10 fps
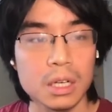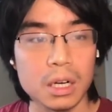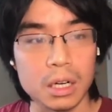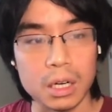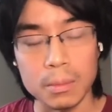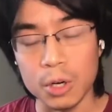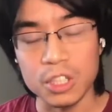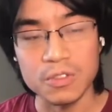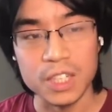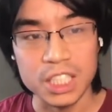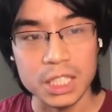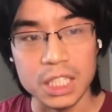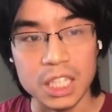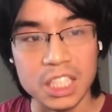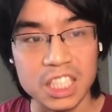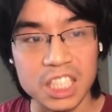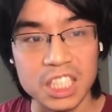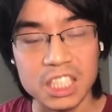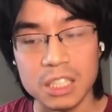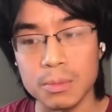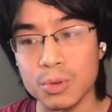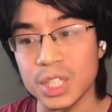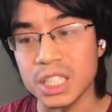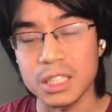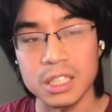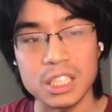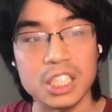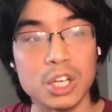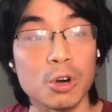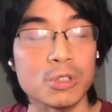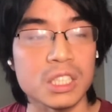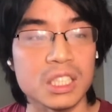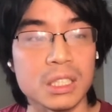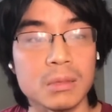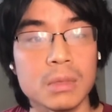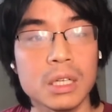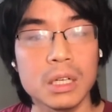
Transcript: All this function does is it prints the host name